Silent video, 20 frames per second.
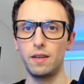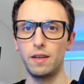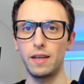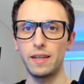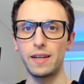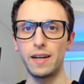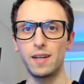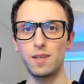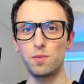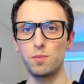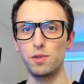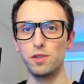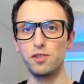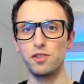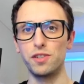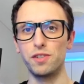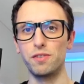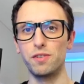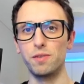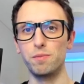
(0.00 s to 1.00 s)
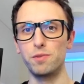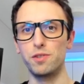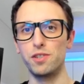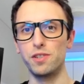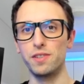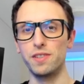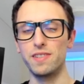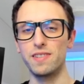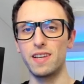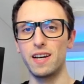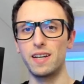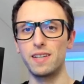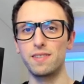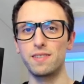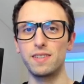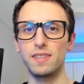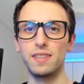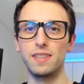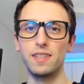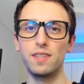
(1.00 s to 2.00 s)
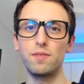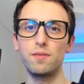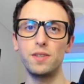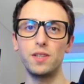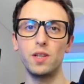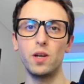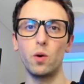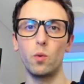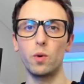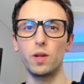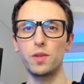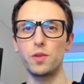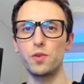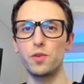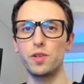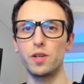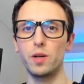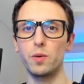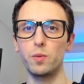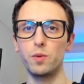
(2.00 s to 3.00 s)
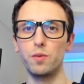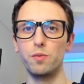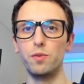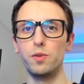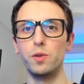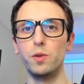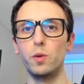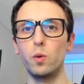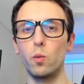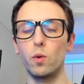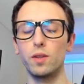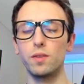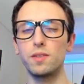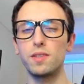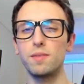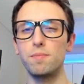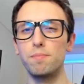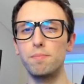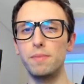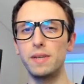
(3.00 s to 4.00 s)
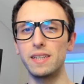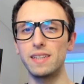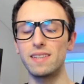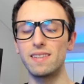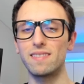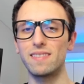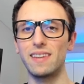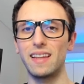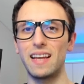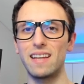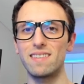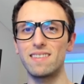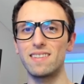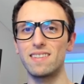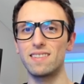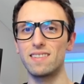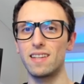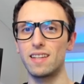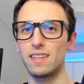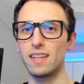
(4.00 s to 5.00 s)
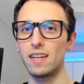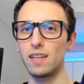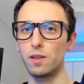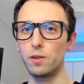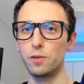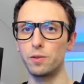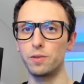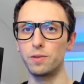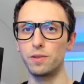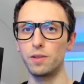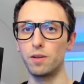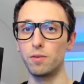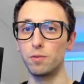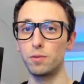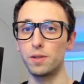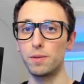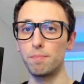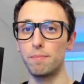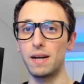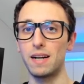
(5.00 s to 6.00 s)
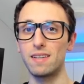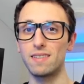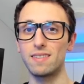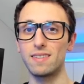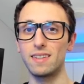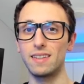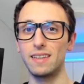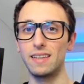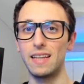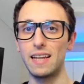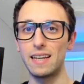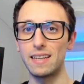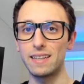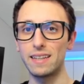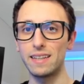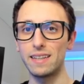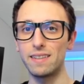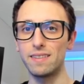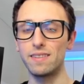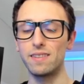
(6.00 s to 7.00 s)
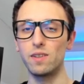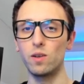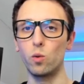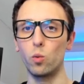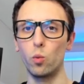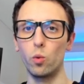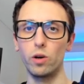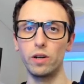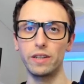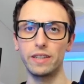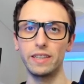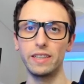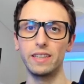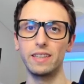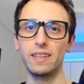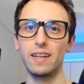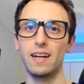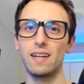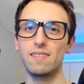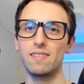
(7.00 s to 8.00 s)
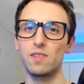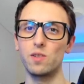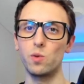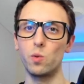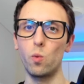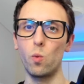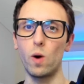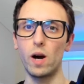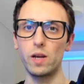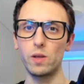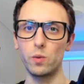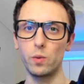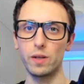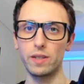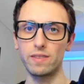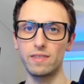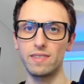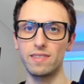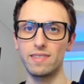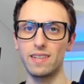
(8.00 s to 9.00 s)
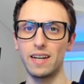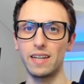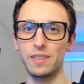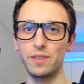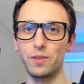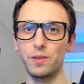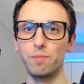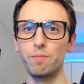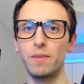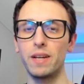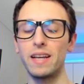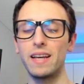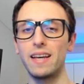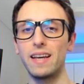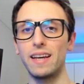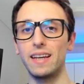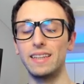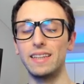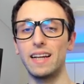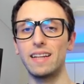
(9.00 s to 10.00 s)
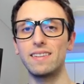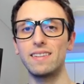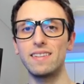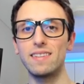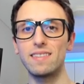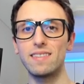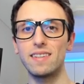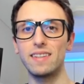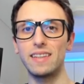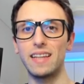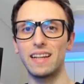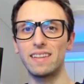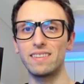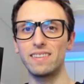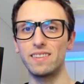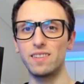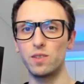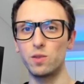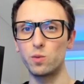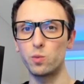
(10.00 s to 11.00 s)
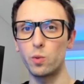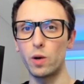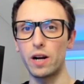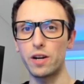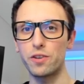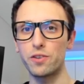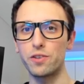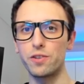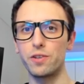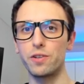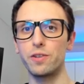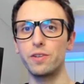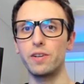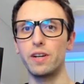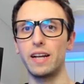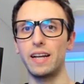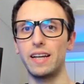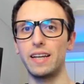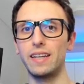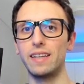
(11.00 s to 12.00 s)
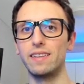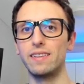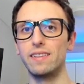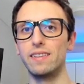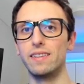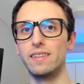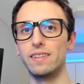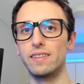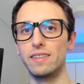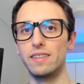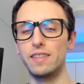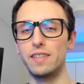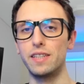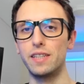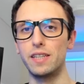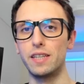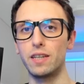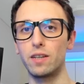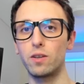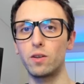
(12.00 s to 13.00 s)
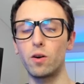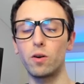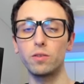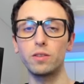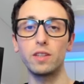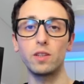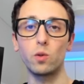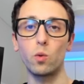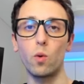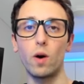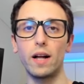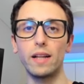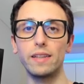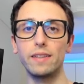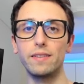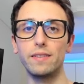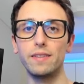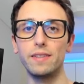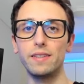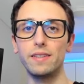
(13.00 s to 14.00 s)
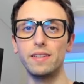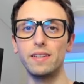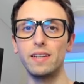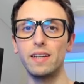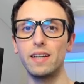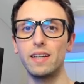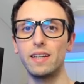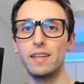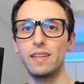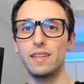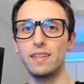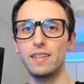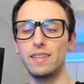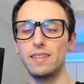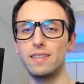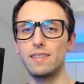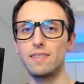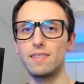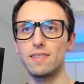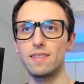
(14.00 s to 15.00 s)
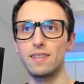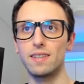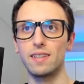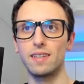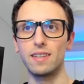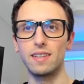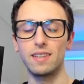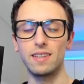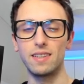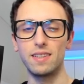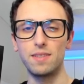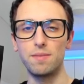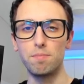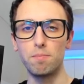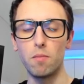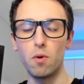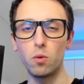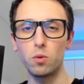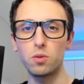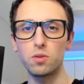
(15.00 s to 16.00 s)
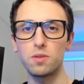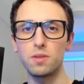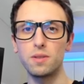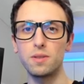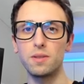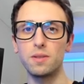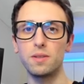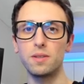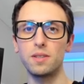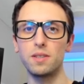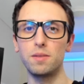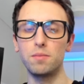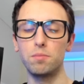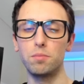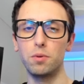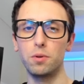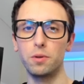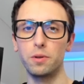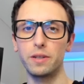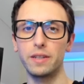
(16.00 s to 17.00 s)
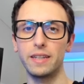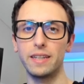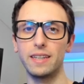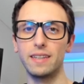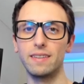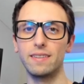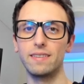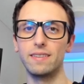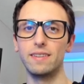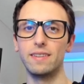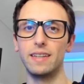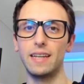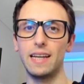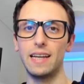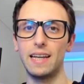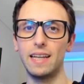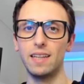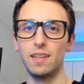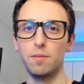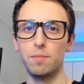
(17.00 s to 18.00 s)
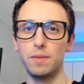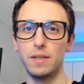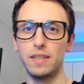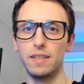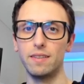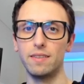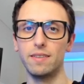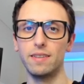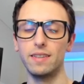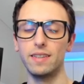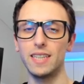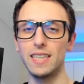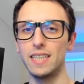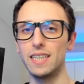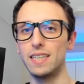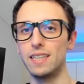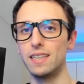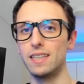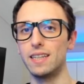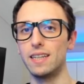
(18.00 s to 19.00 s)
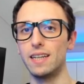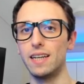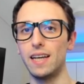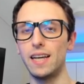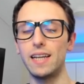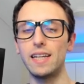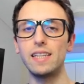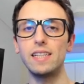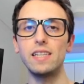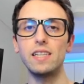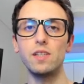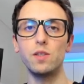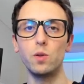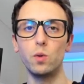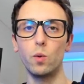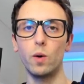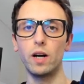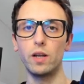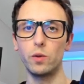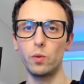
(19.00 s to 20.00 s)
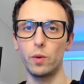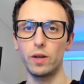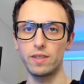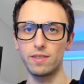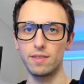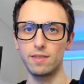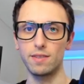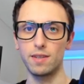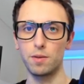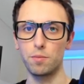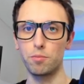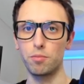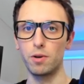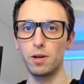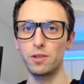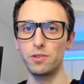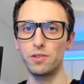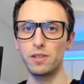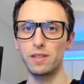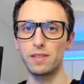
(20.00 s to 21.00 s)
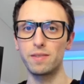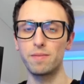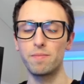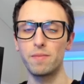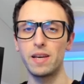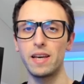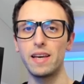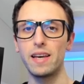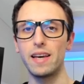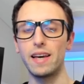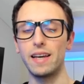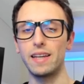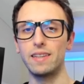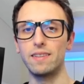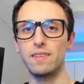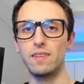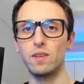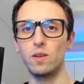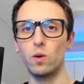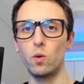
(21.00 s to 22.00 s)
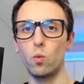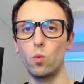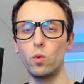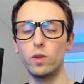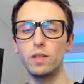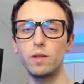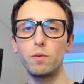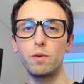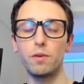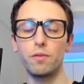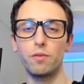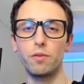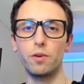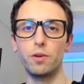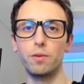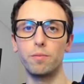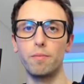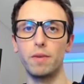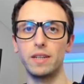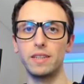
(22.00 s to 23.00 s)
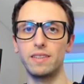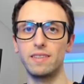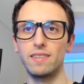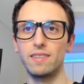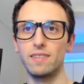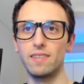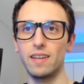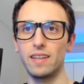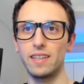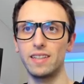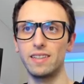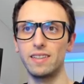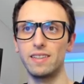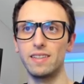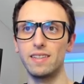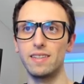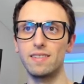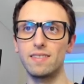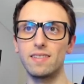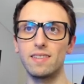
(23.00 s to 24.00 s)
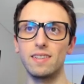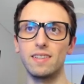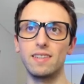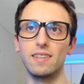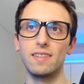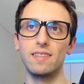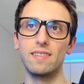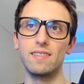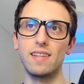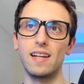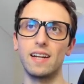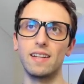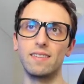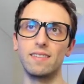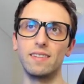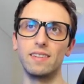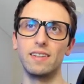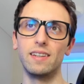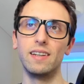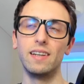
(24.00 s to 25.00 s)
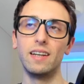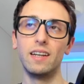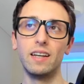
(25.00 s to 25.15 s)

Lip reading: Hey guys, Bridgie from GeoDesigns, and in this video I want to share with you one of the biggest lessons that I learned over the past decade working as a UI UX designer. And that is that the structure and the content quality is the most important element in any UI UX design project. And what I refer by saying this is that a